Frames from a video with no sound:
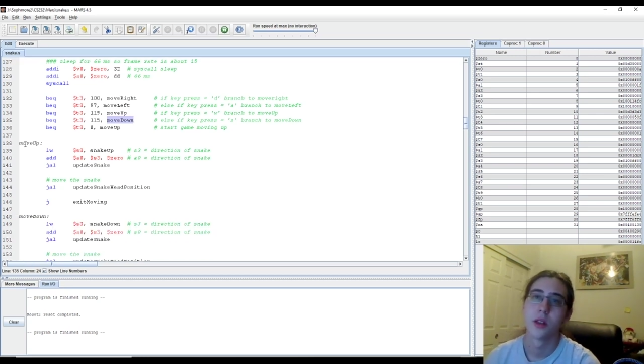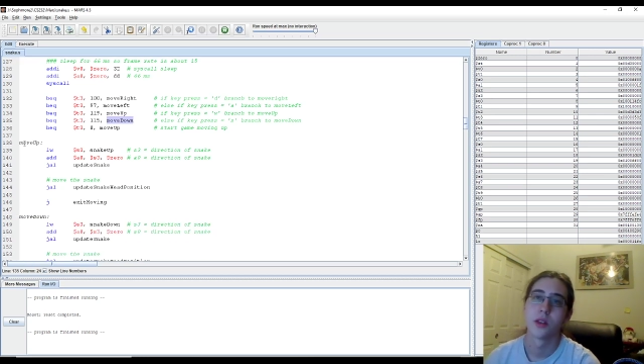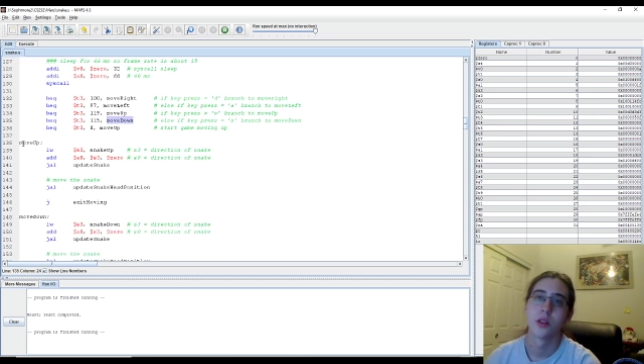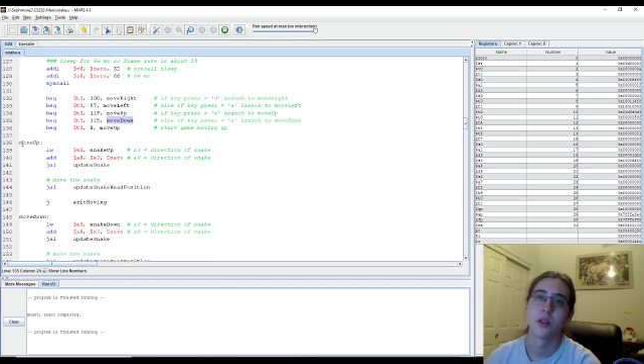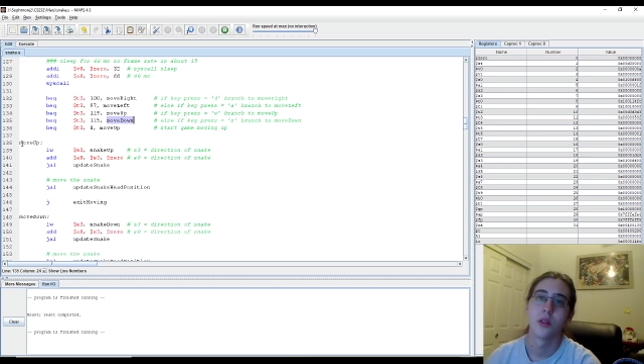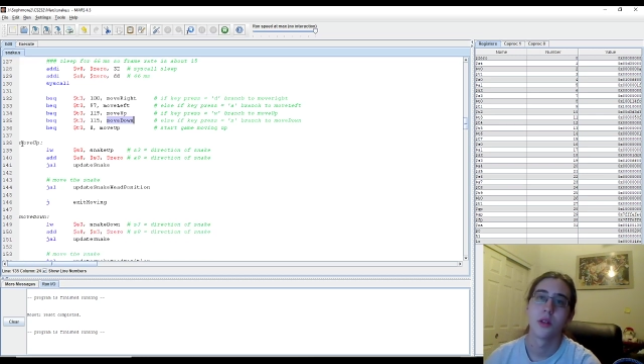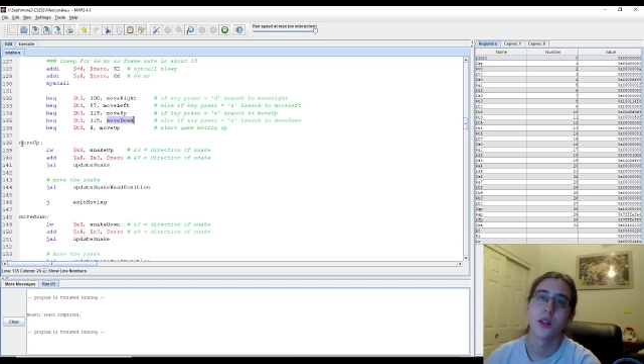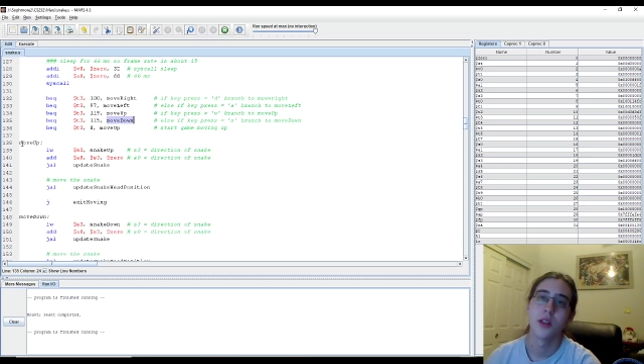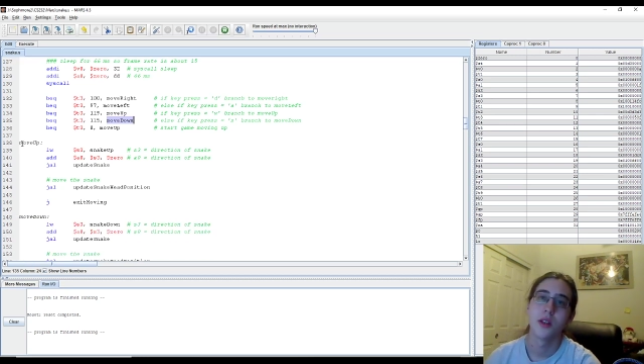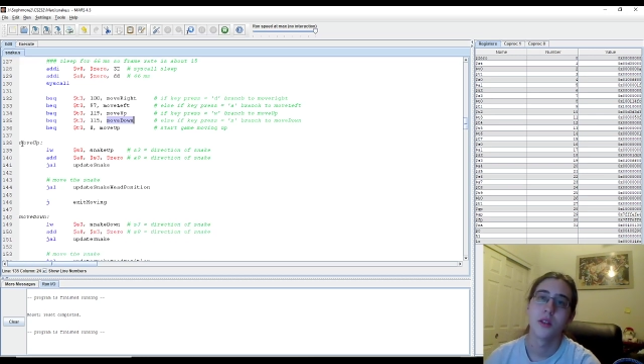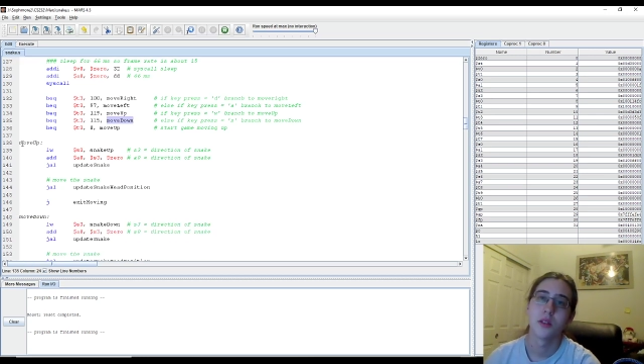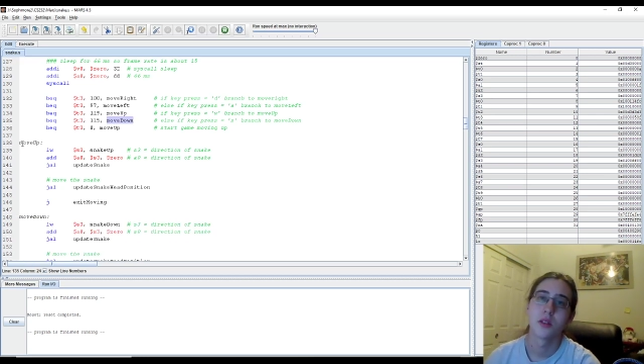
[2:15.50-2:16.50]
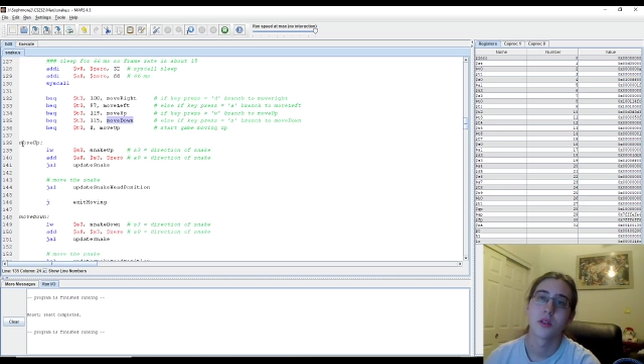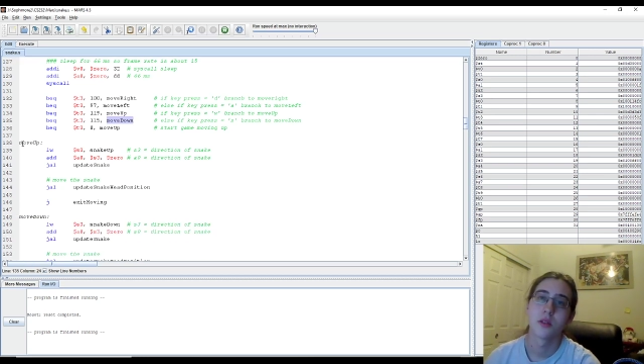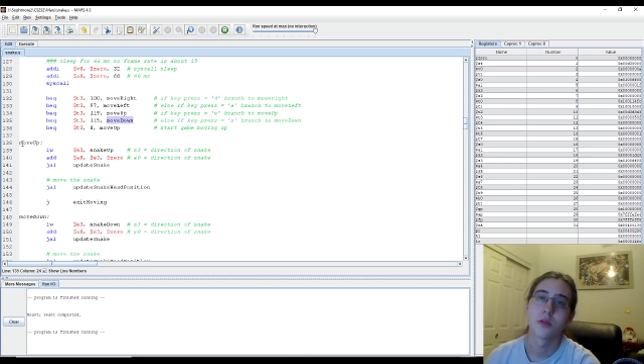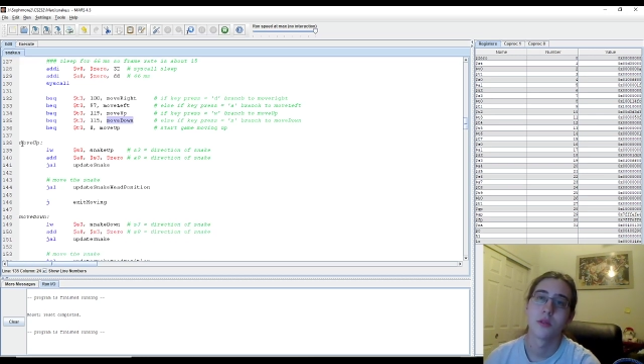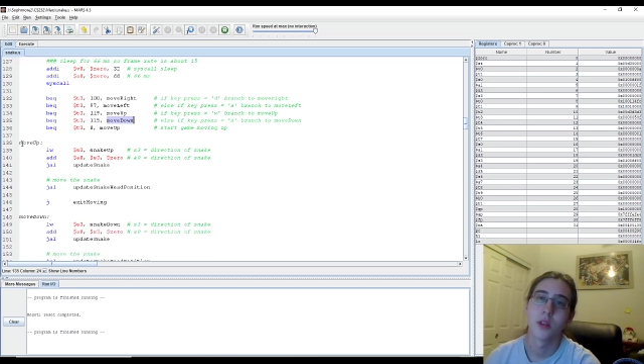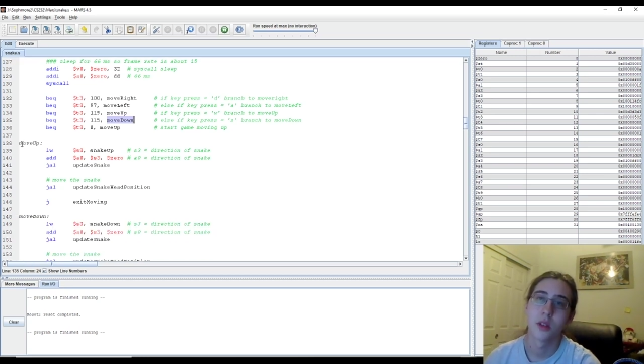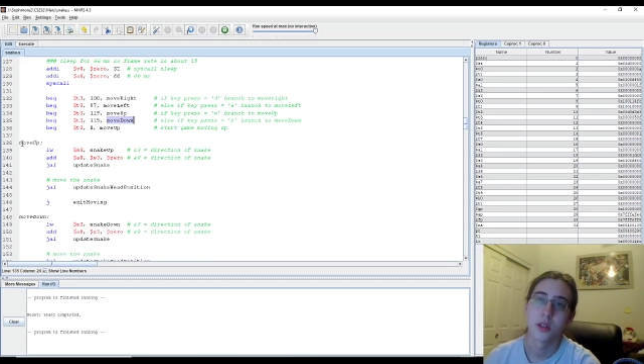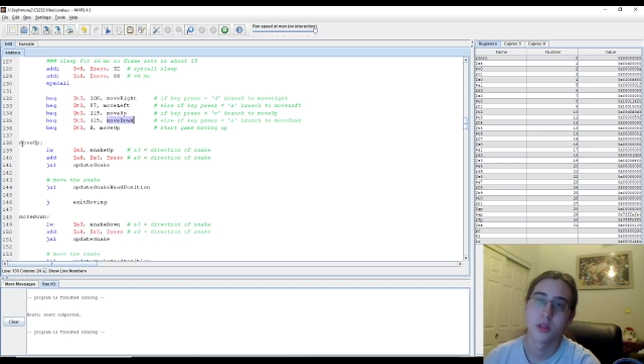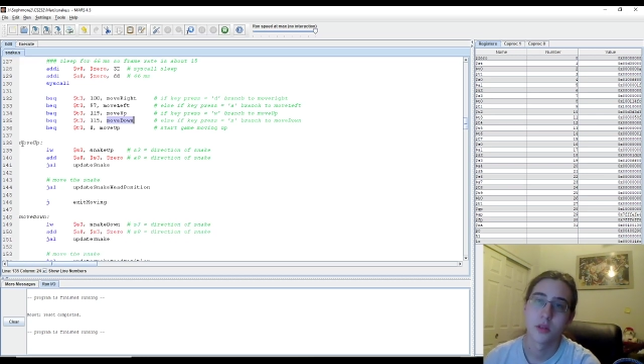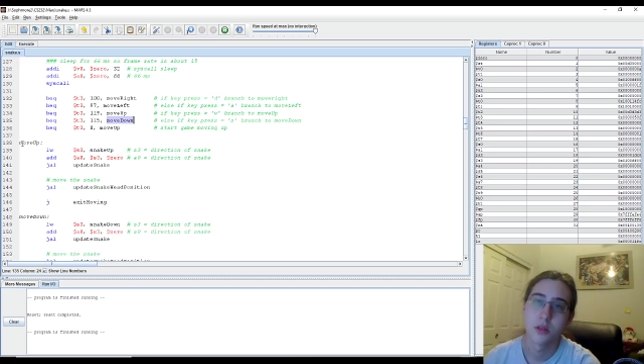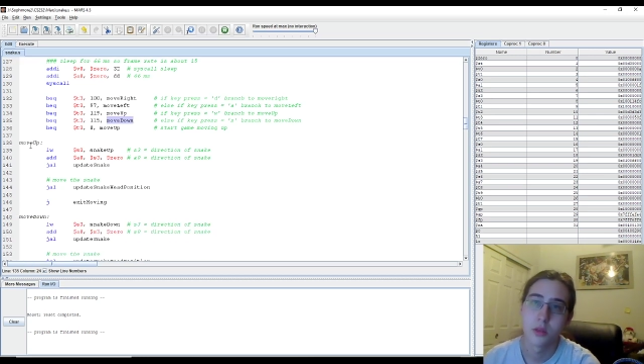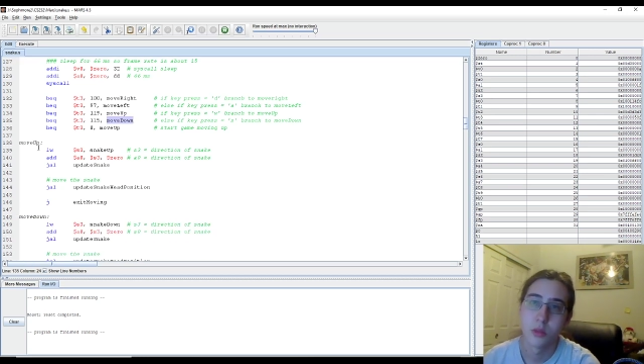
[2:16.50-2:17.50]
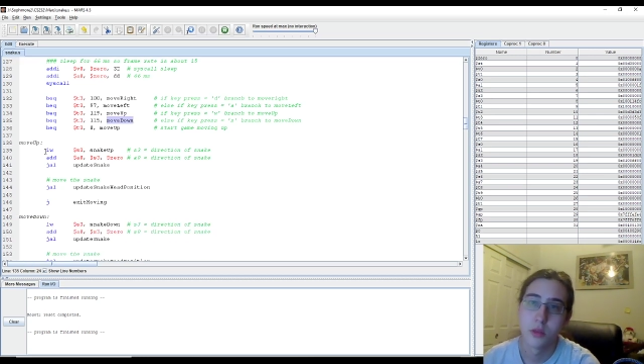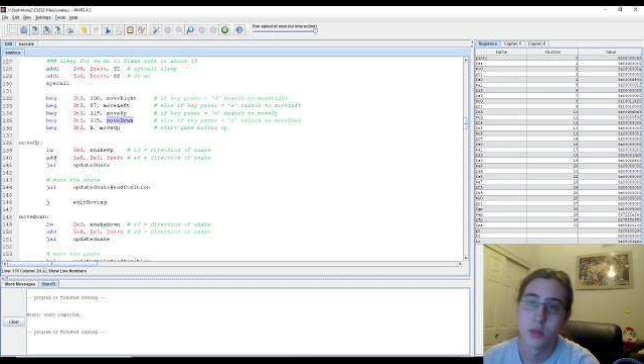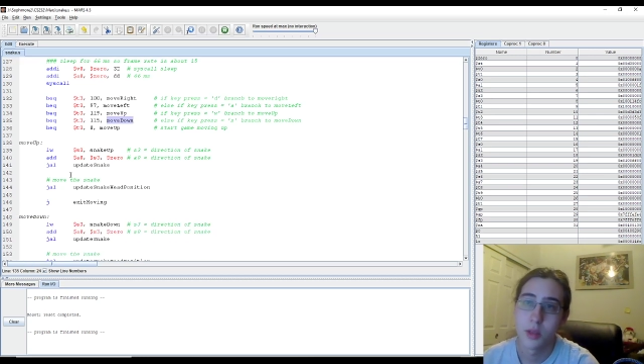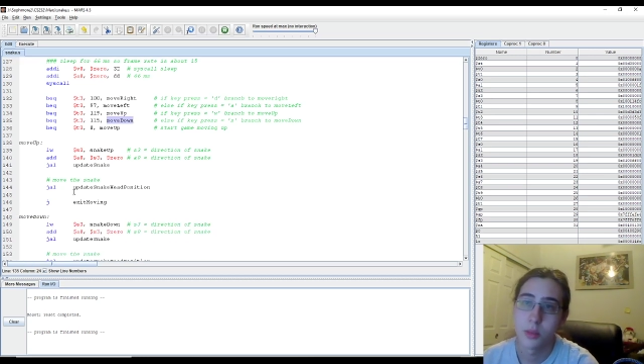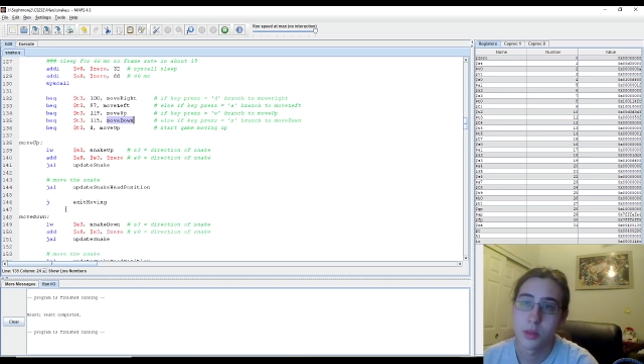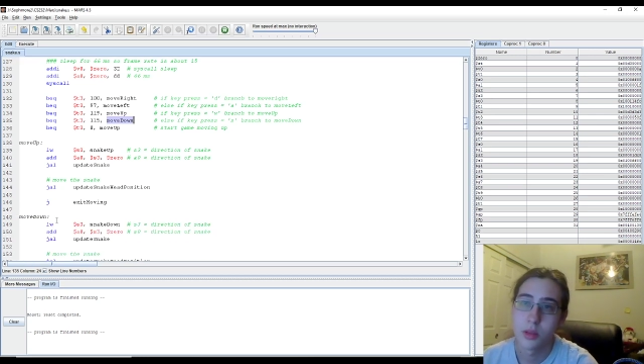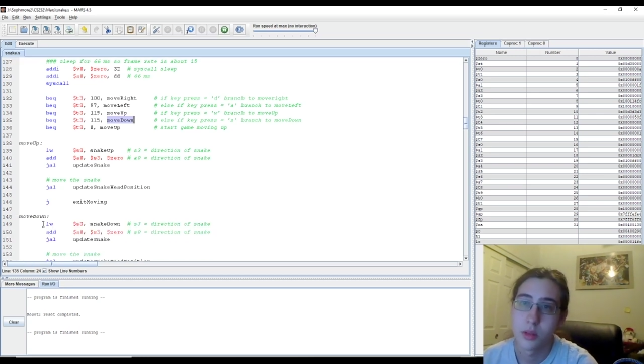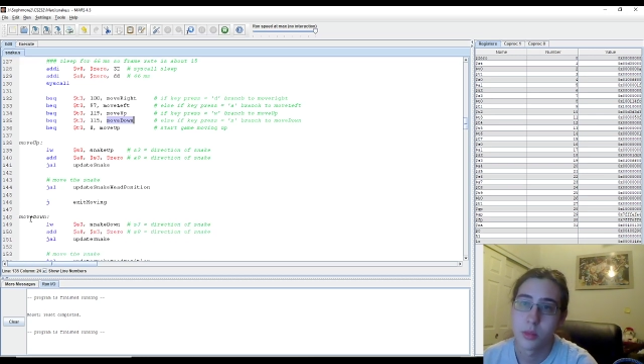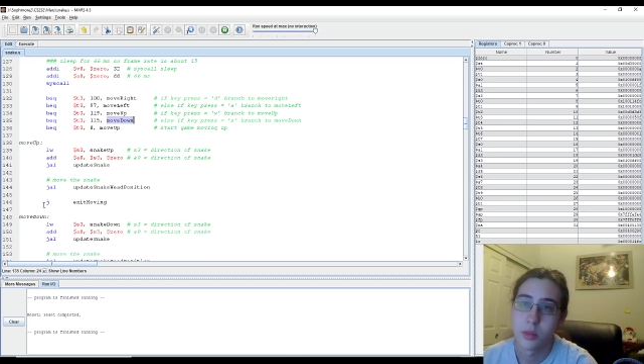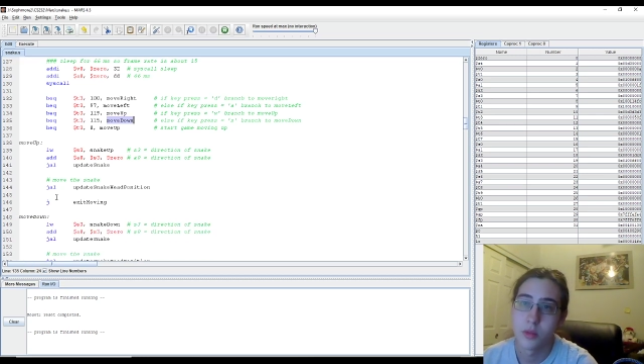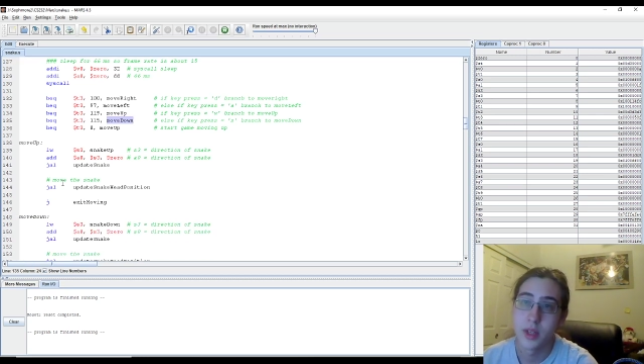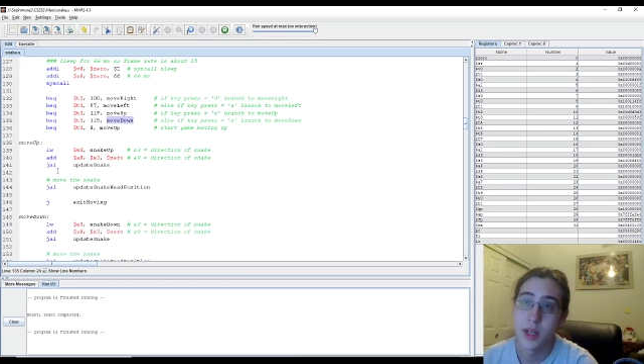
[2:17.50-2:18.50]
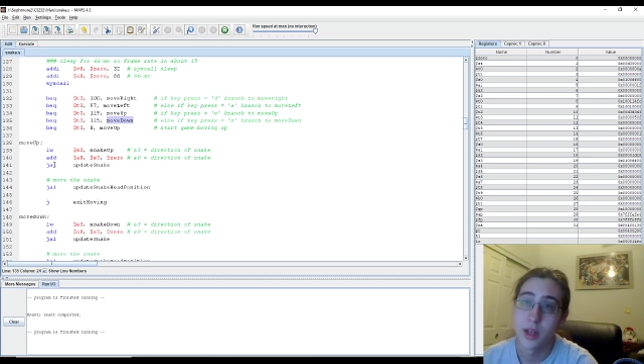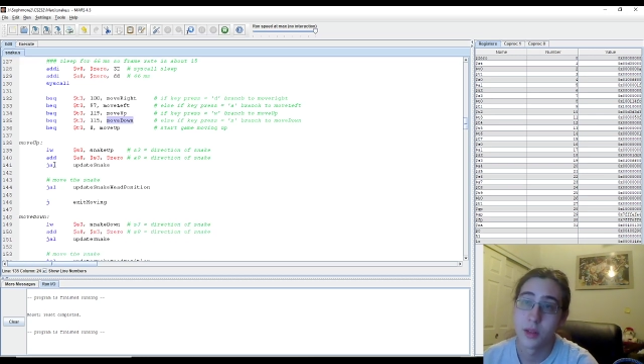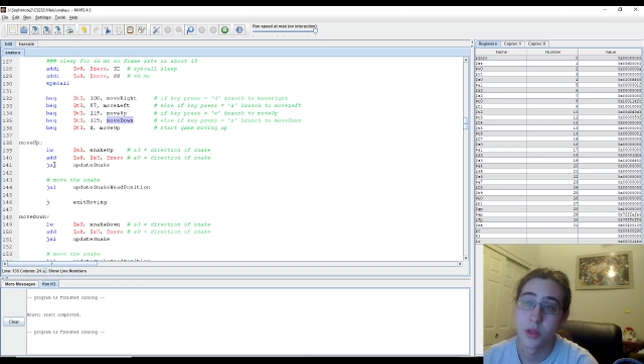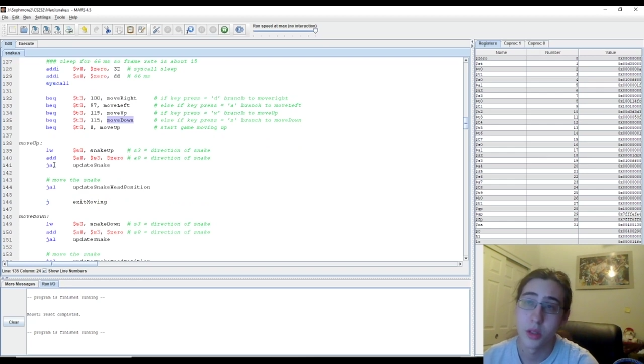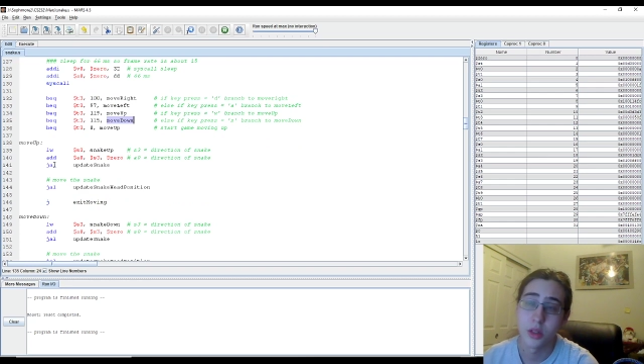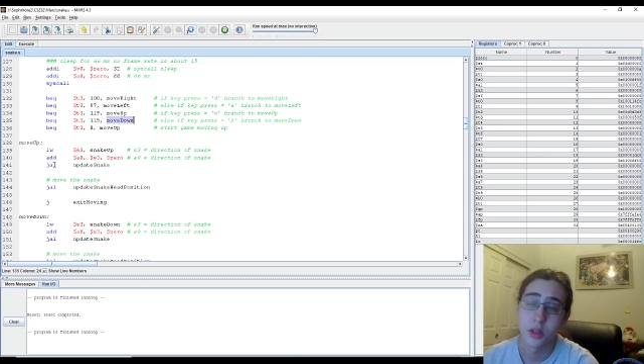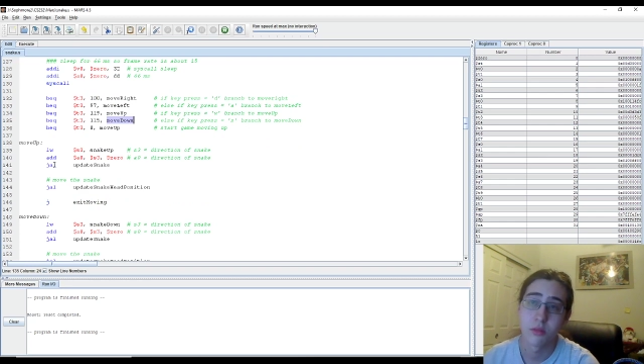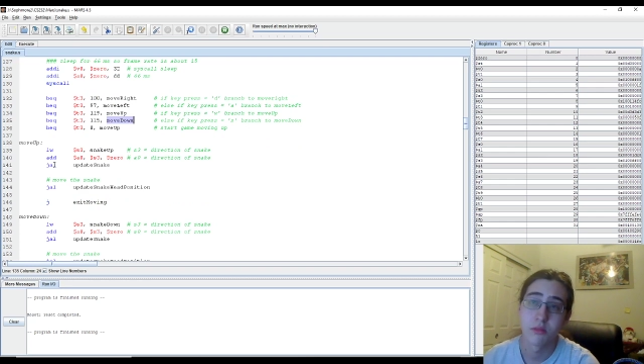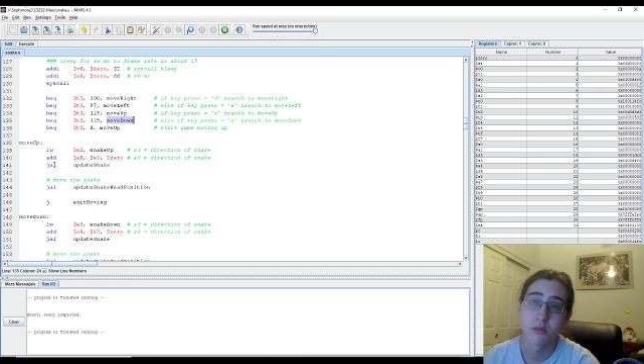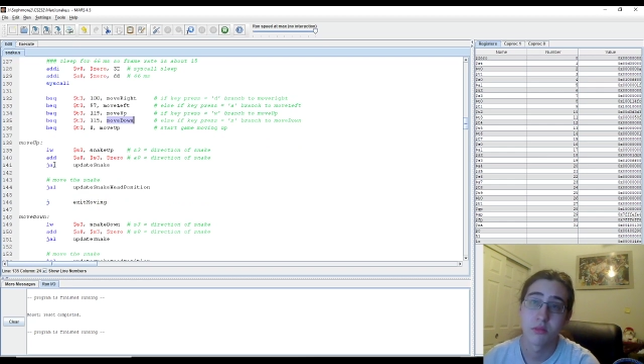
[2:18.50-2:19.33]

So these functions, move up, move down, they're